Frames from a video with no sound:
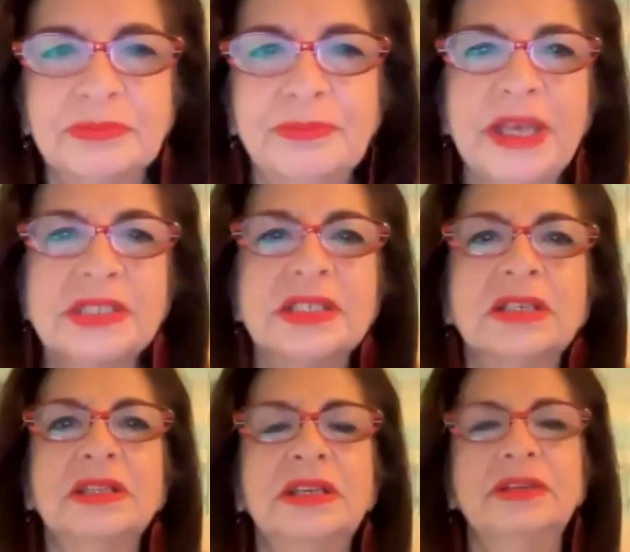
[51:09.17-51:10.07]

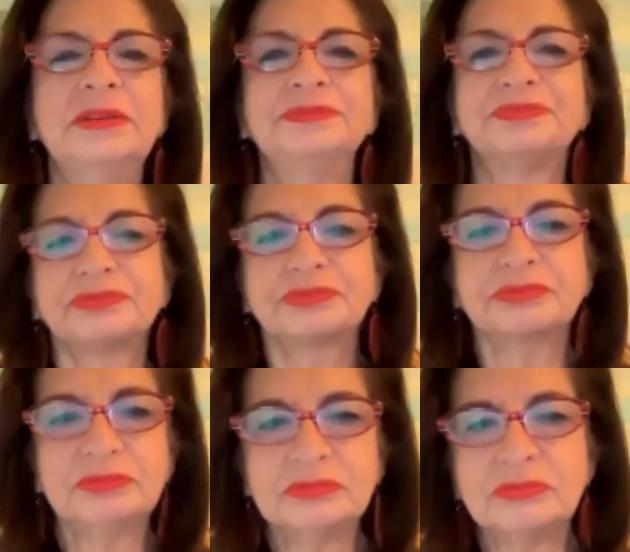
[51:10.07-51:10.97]
Basically,
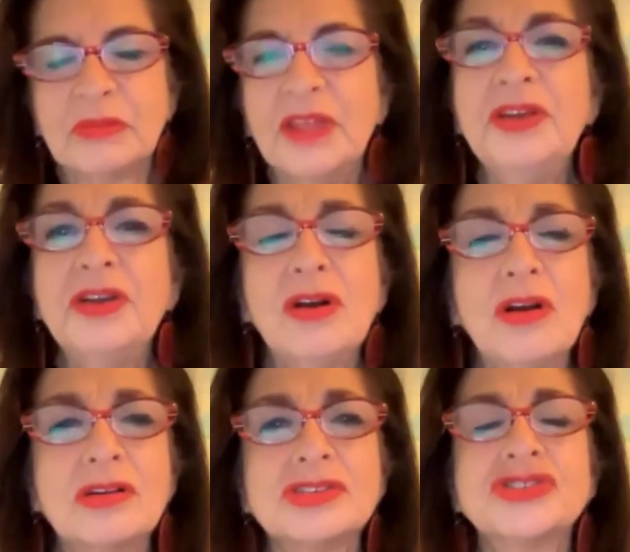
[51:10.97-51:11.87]
there
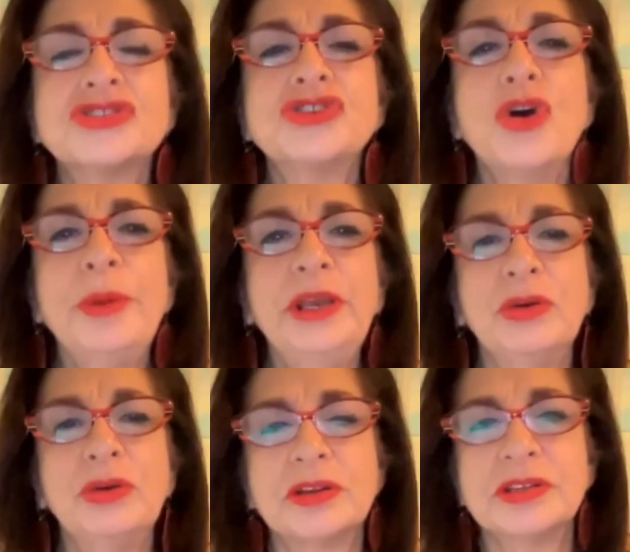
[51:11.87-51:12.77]
are so many
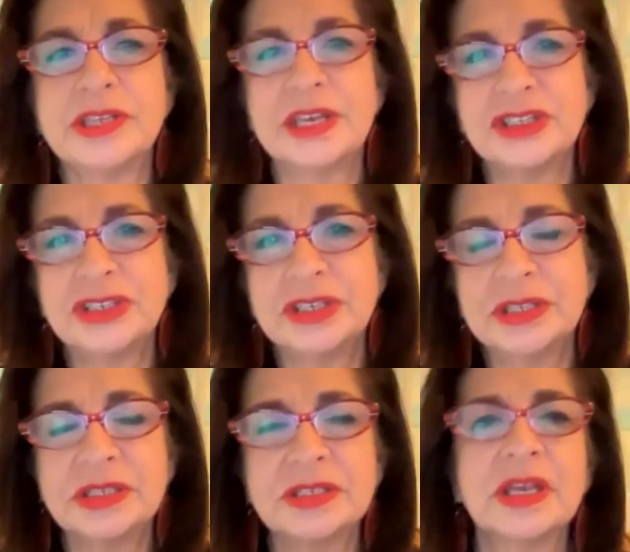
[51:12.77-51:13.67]

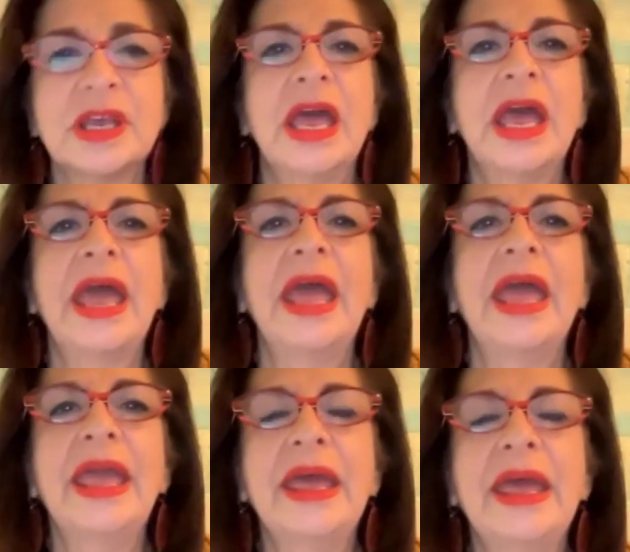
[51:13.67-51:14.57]
organizations
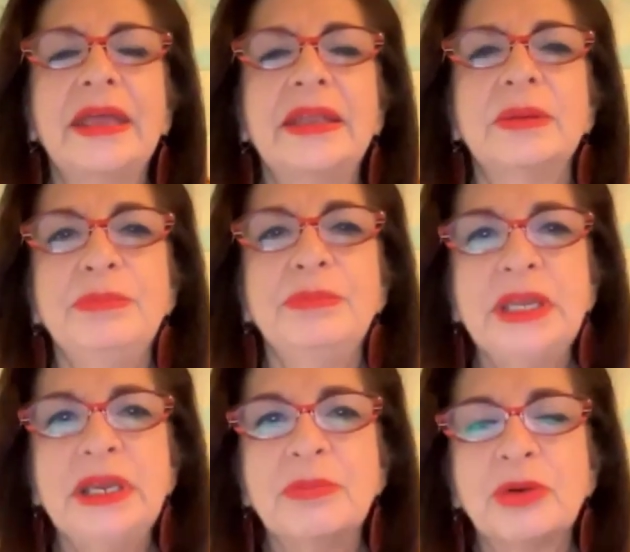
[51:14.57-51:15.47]
and
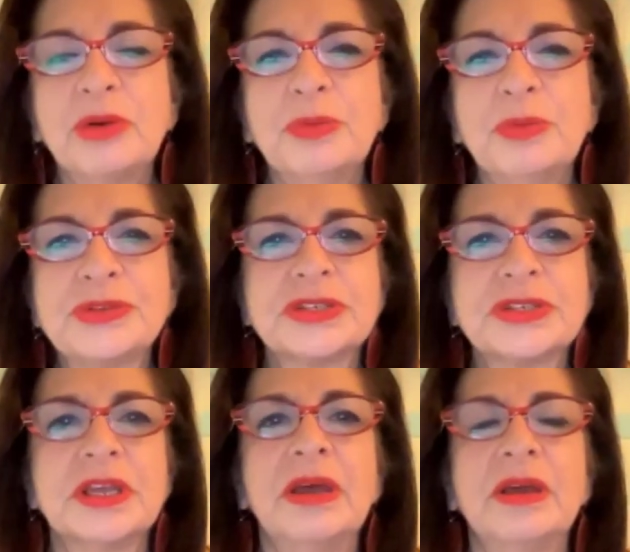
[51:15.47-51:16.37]
meetup
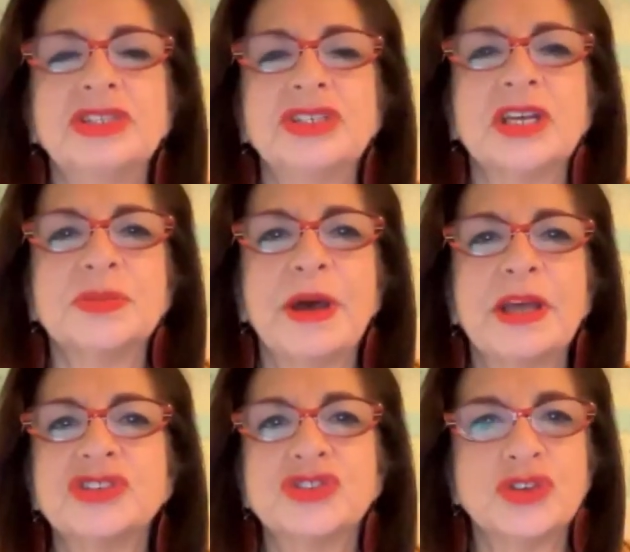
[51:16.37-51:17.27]
groups just
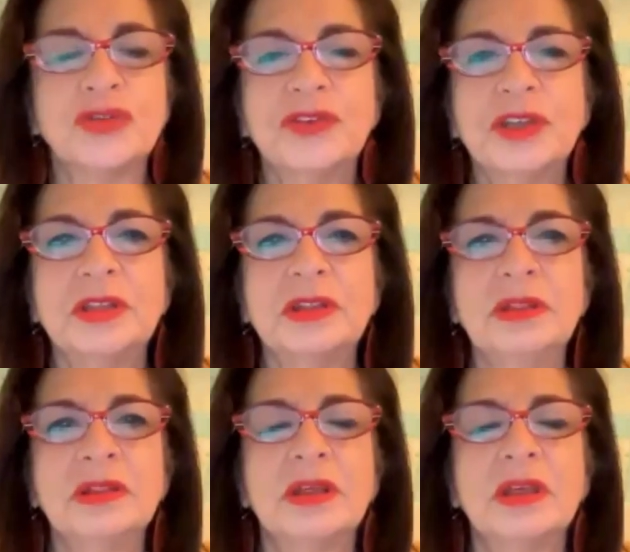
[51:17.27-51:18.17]
by
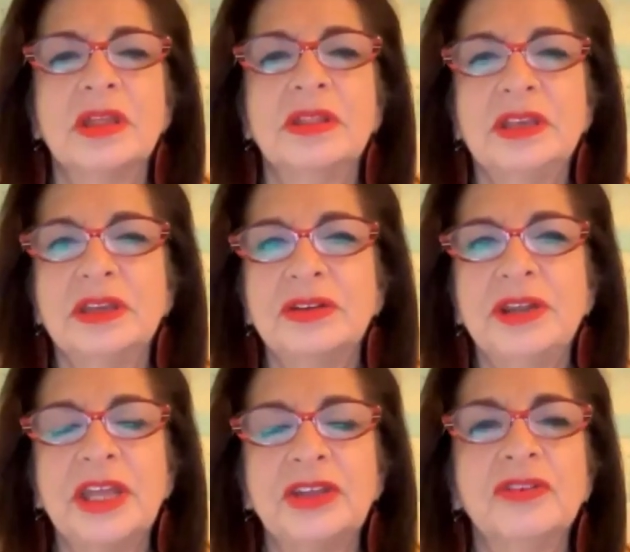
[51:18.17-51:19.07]
surfing the internet.